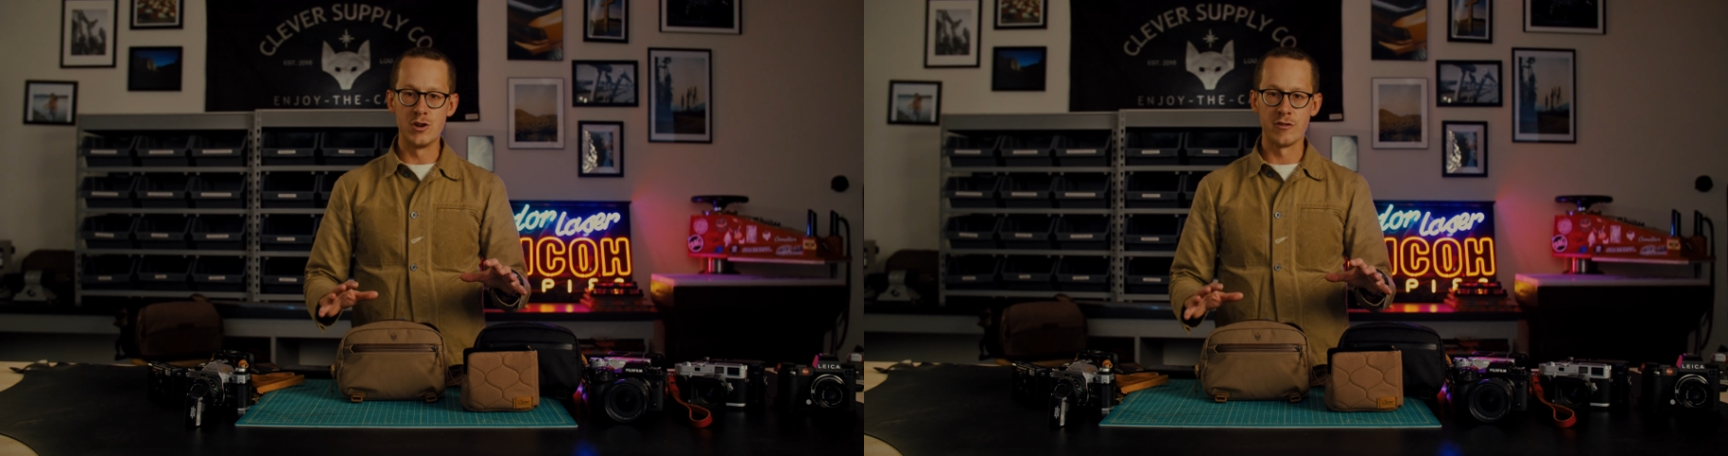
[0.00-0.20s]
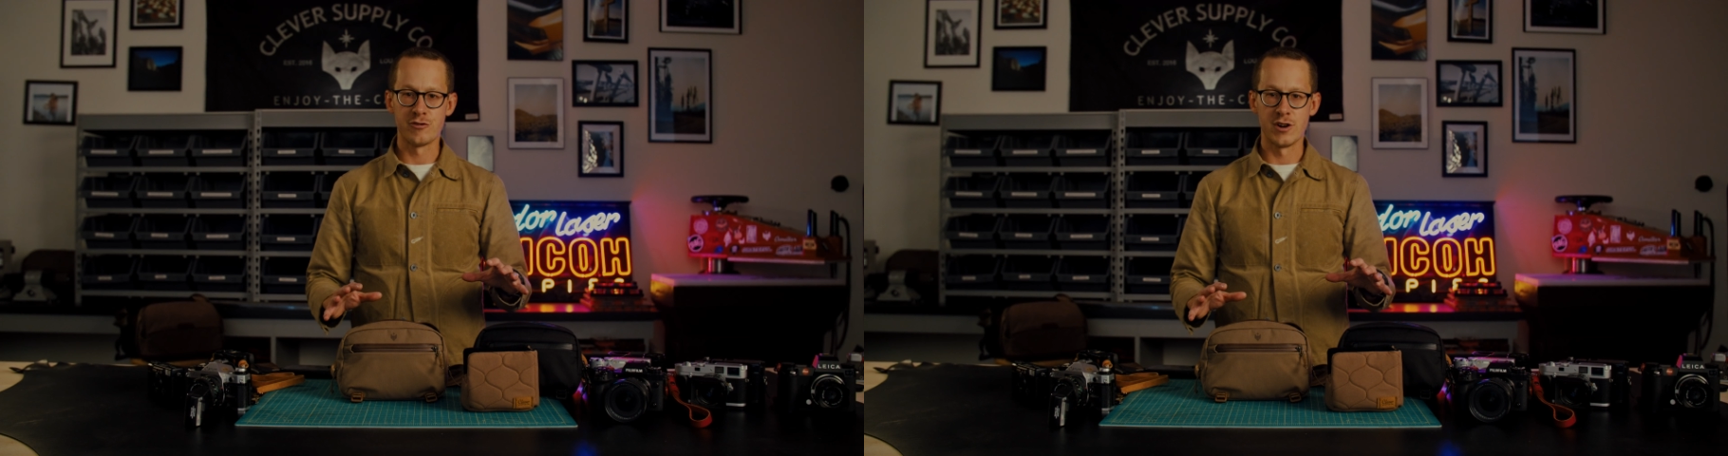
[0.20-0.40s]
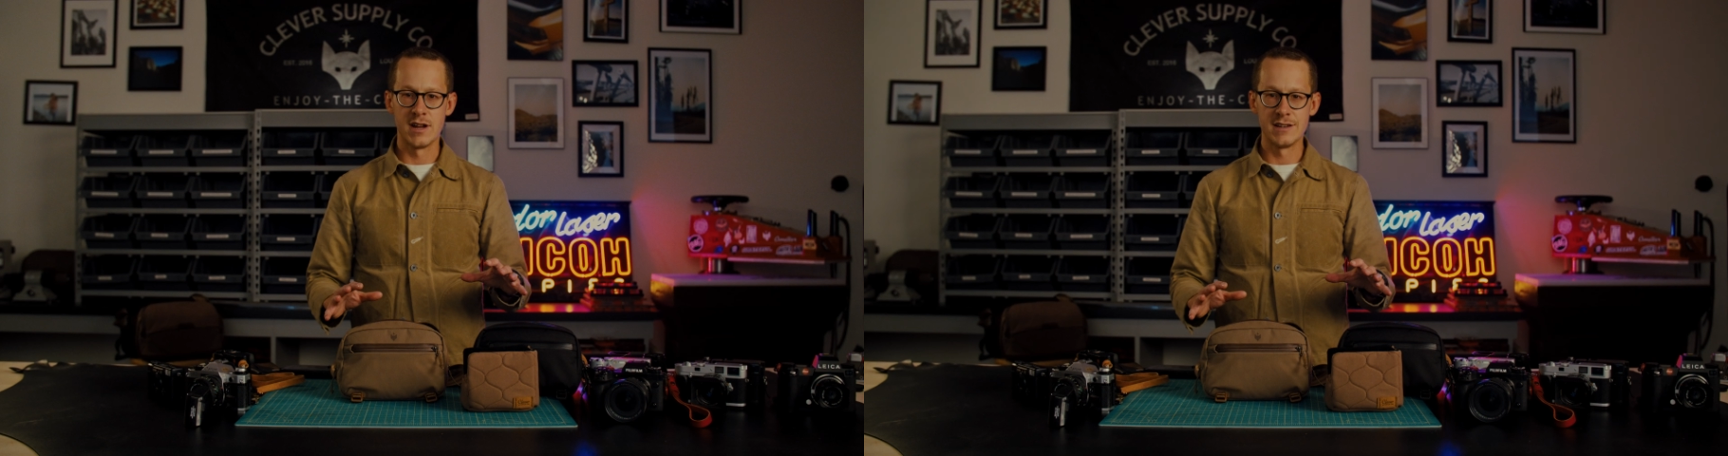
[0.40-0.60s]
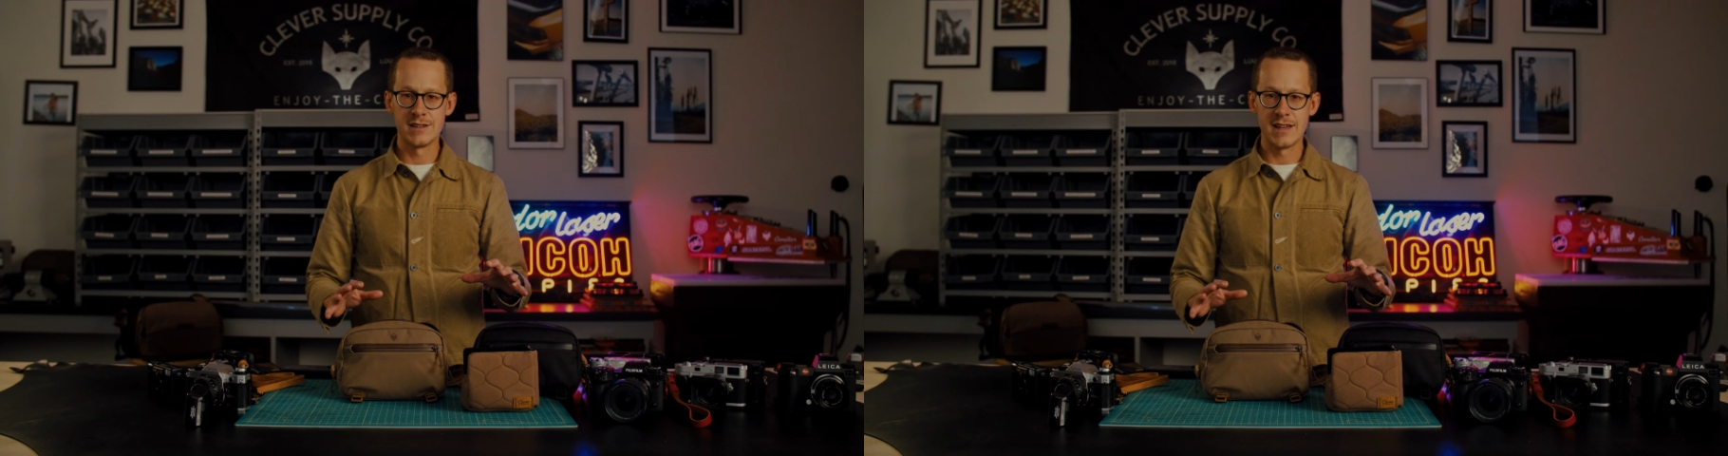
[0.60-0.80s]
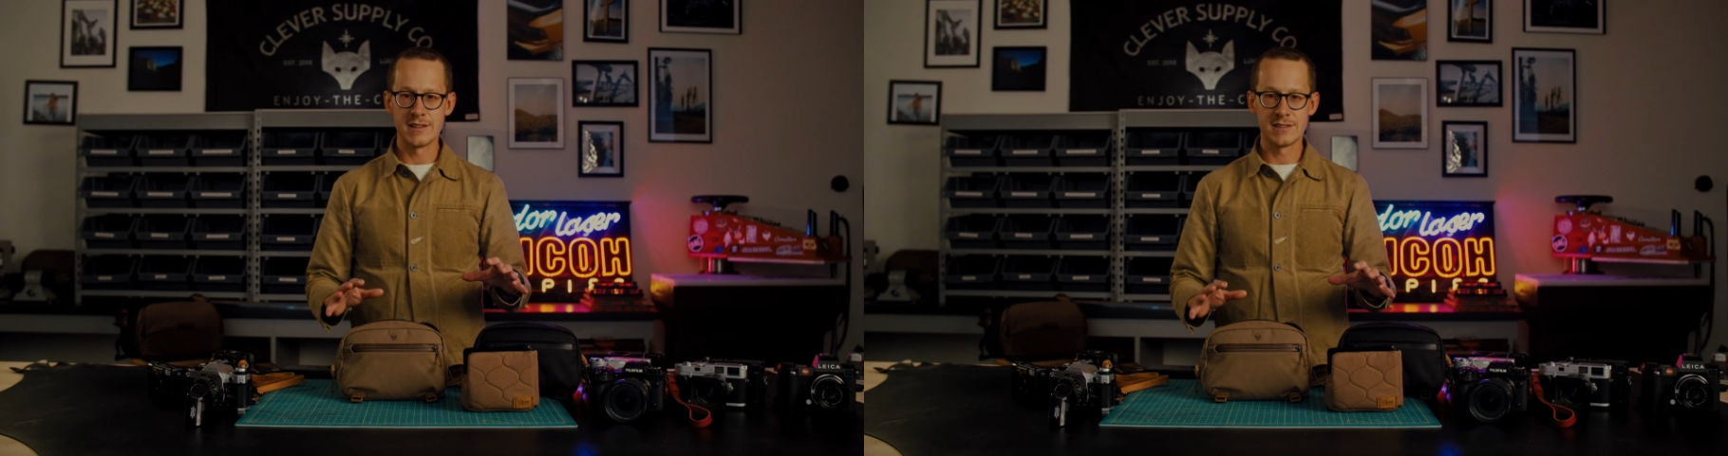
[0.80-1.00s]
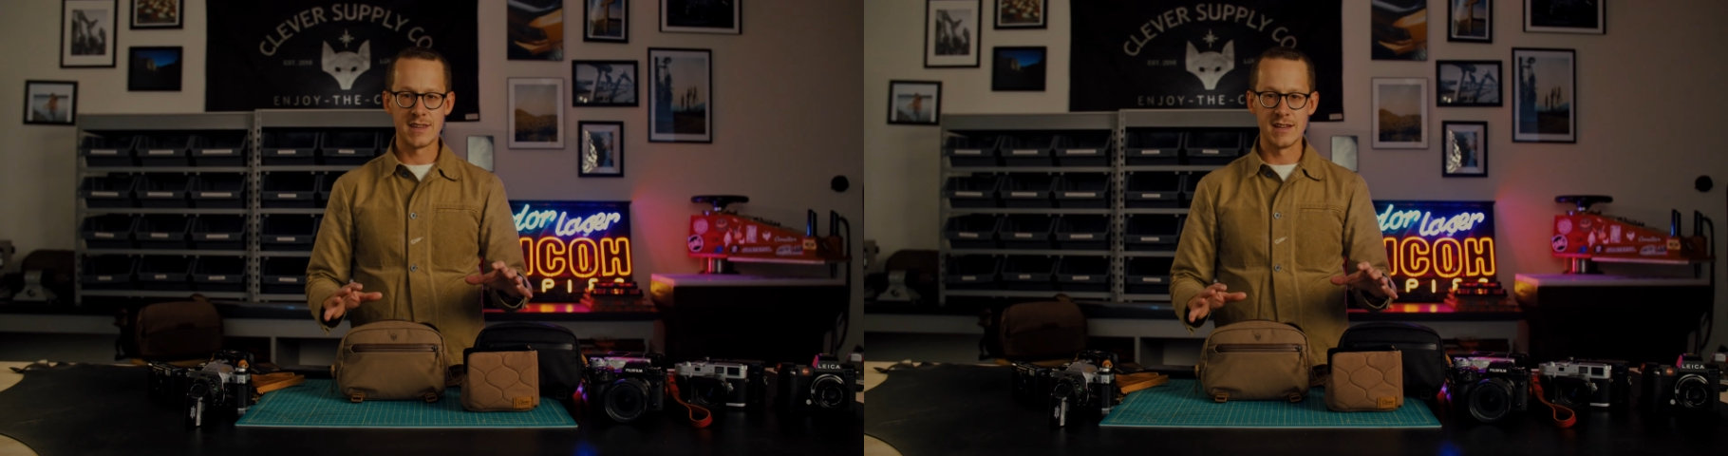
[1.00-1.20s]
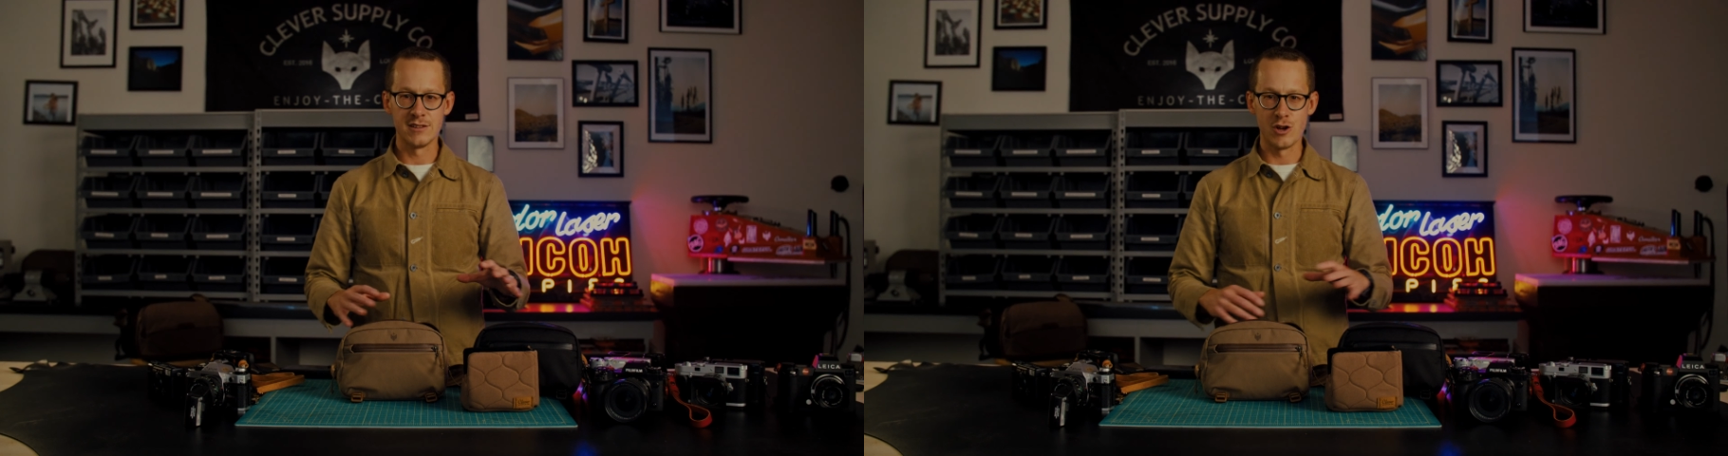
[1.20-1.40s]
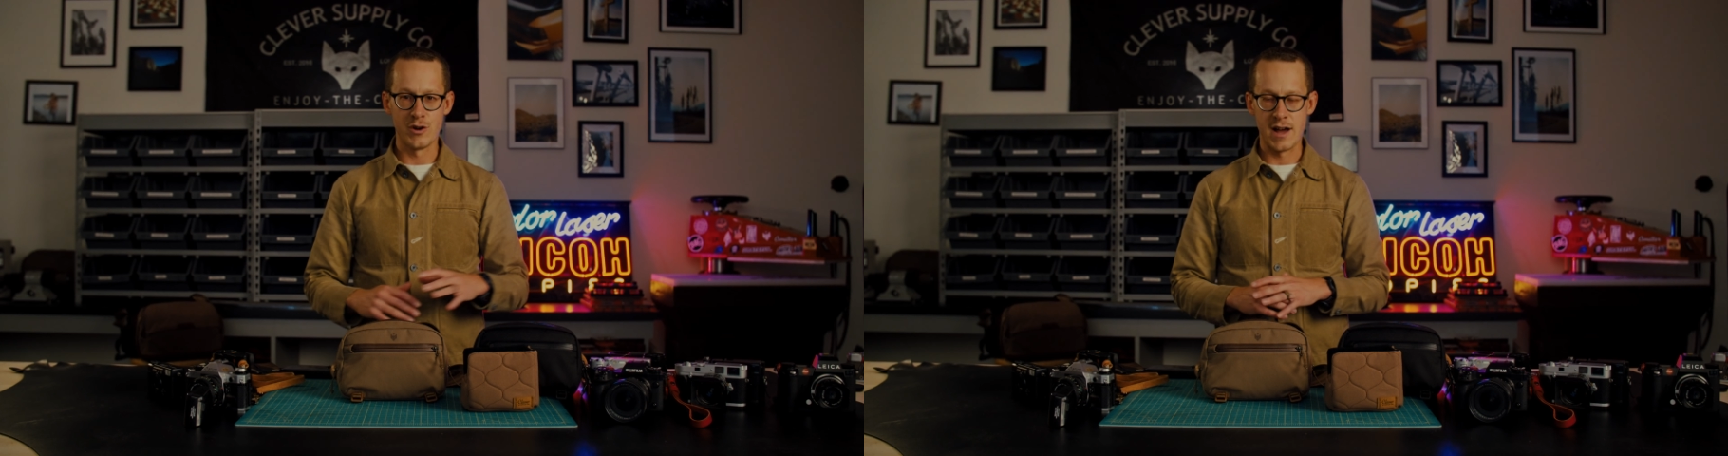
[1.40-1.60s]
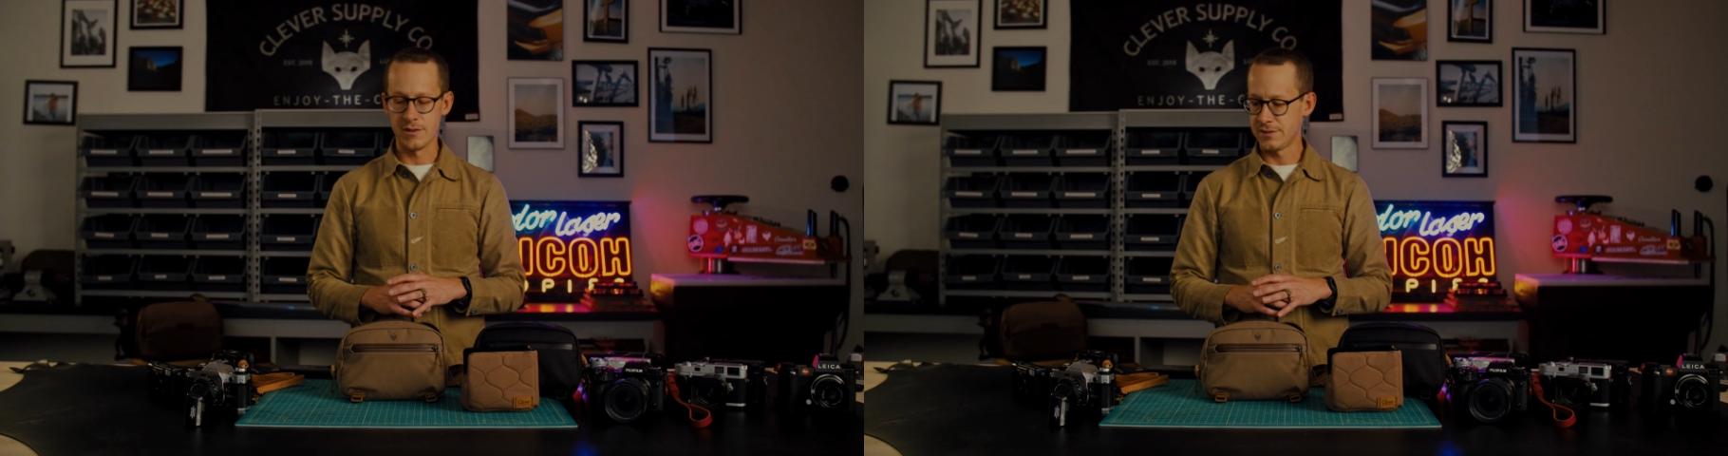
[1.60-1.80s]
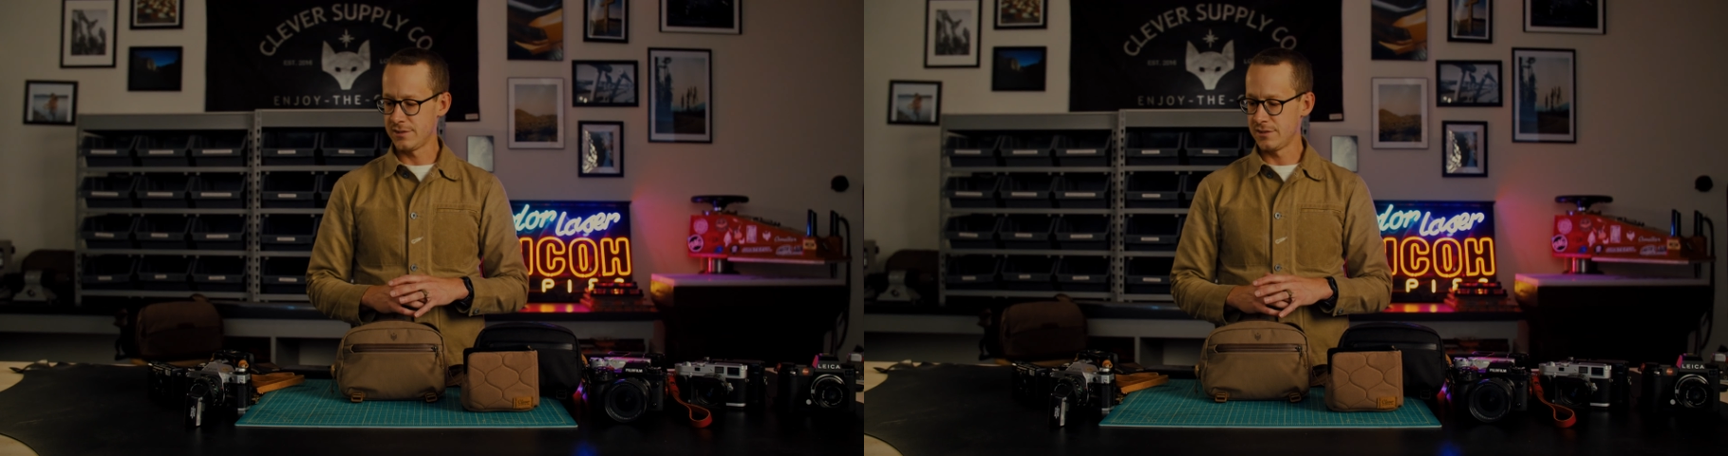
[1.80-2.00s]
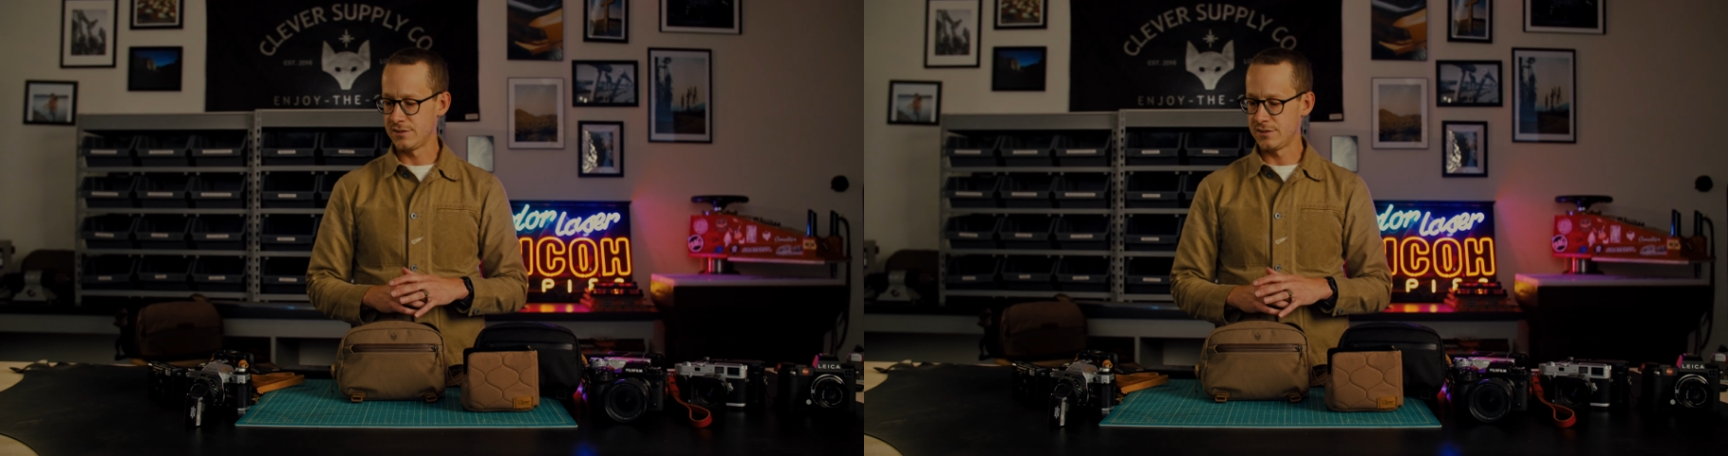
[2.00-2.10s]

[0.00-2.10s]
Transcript: different kit loadouts.